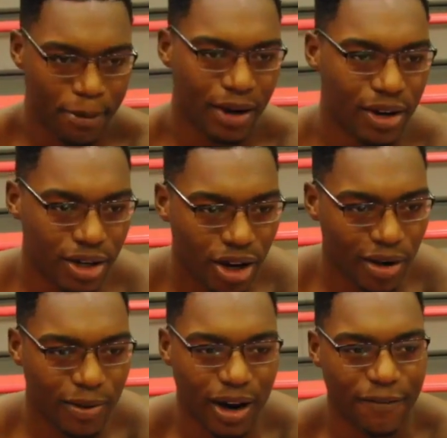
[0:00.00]
Period. You
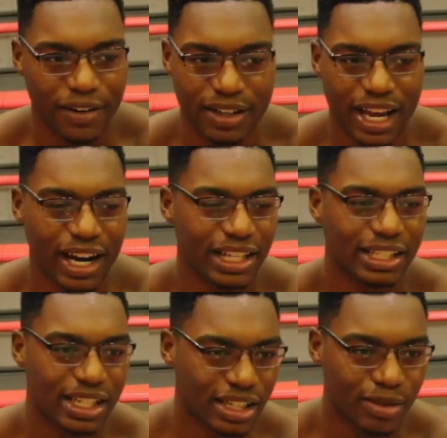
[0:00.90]
know, when I'm feeling down, I
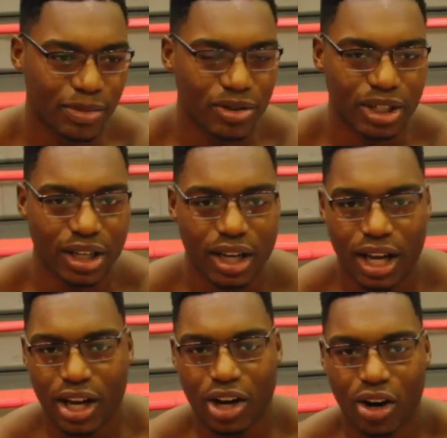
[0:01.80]
just listen to music.
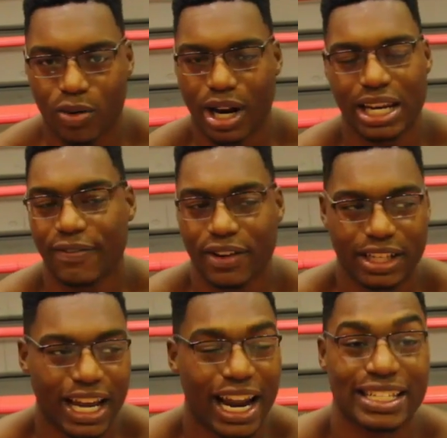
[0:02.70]
Or when I'm
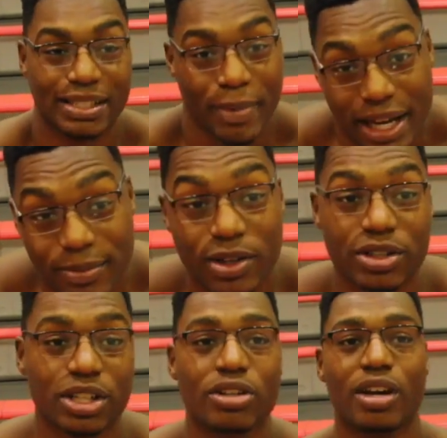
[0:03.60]
feeling down, I just make music.
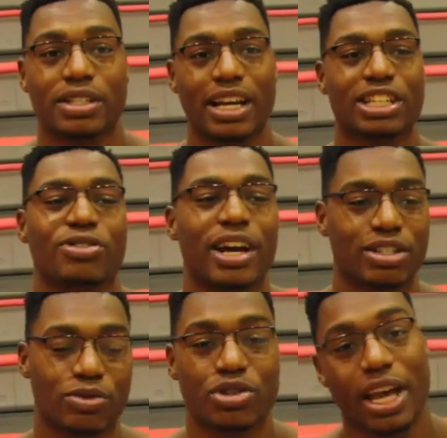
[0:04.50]
You know what I'm saying? That's
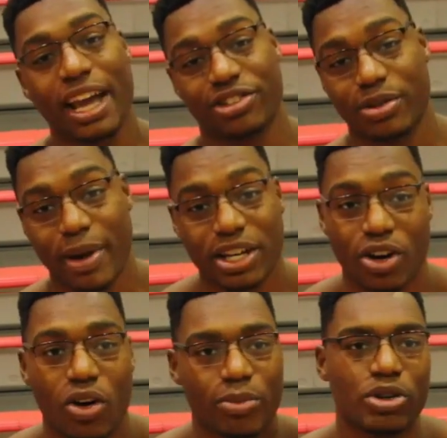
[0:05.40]
crazy when you can actually make
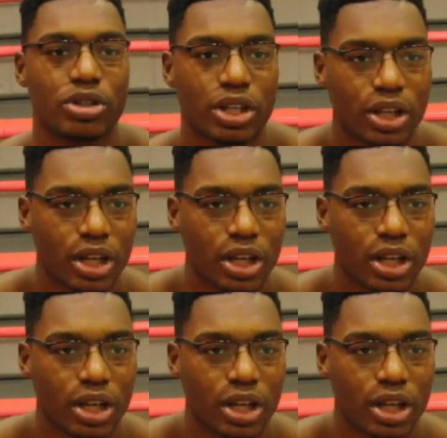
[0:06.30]
your own music.